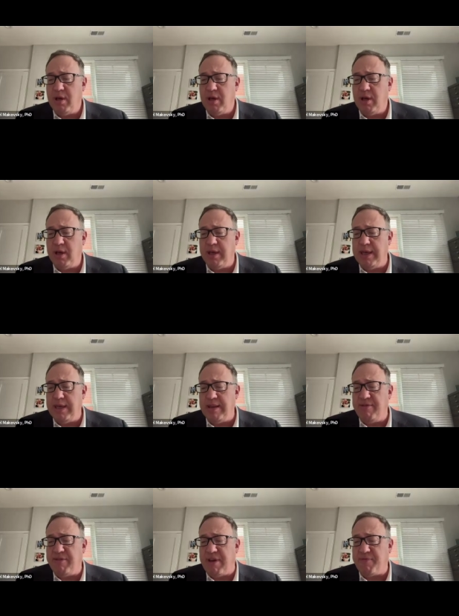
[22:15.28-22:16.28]
in
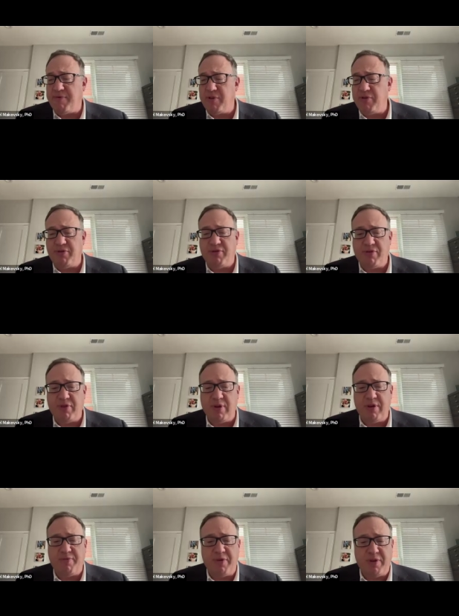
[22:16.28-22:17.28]
its efforts
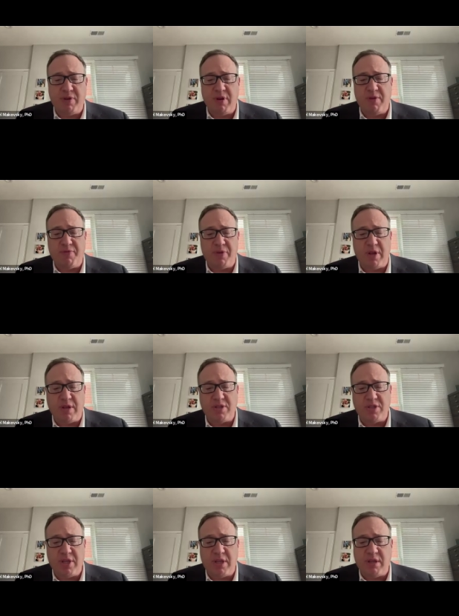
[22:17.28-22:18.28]
if it
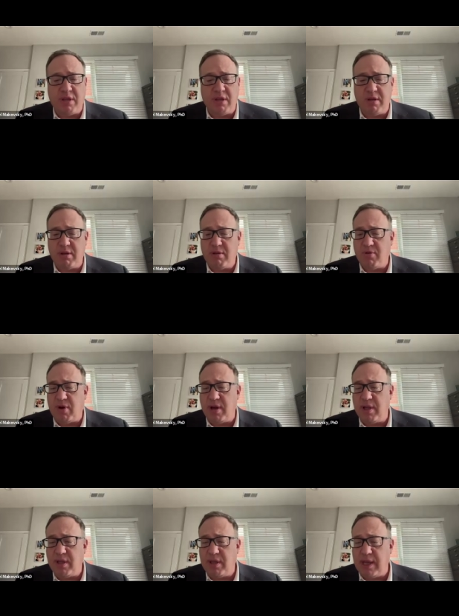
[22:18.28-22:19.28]
does seek to try
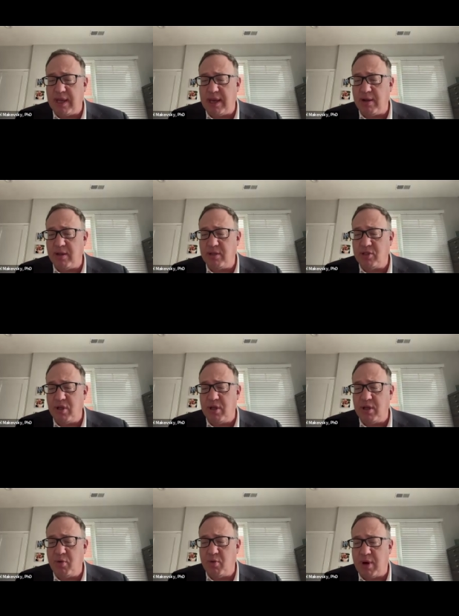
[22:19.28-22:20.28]
to take out its
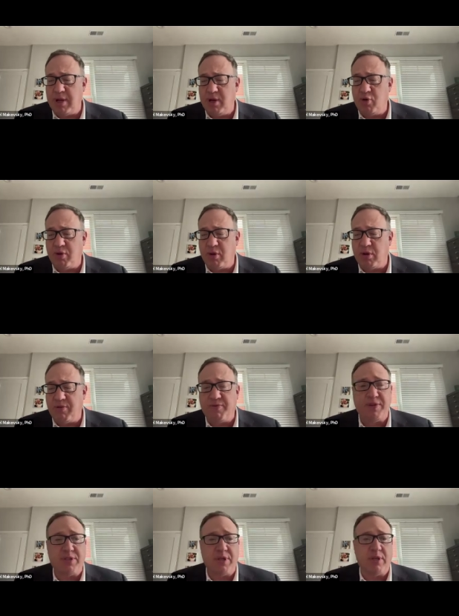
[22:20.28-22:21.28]
Iran nuclear
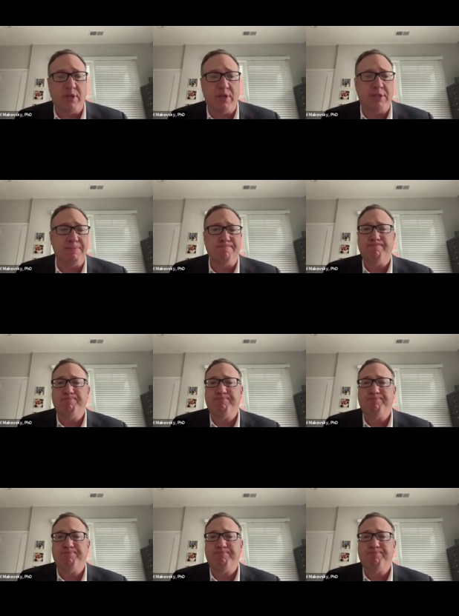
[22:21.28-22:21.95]
facilities?